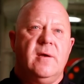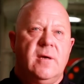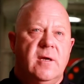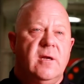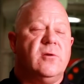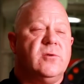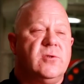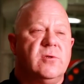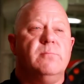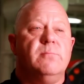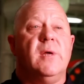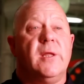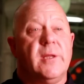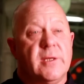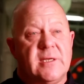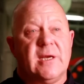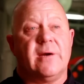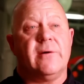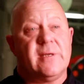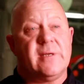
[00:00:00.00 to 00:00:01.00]
you know, do
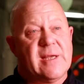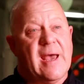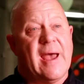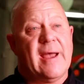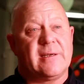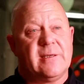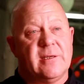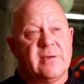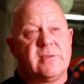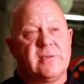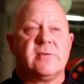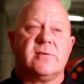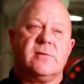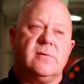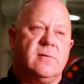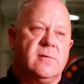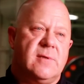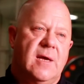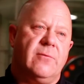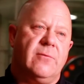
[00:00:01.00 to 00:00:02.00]
military tactics
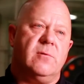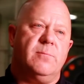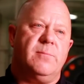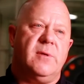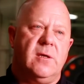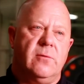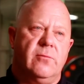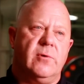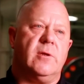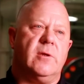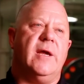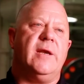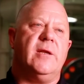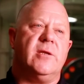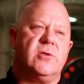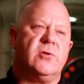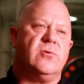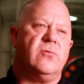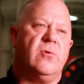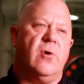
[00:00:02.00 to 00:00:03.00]
that would be
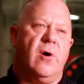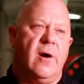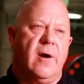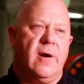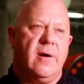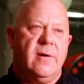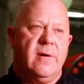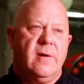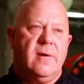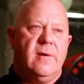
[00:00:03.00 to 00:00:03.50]
related to our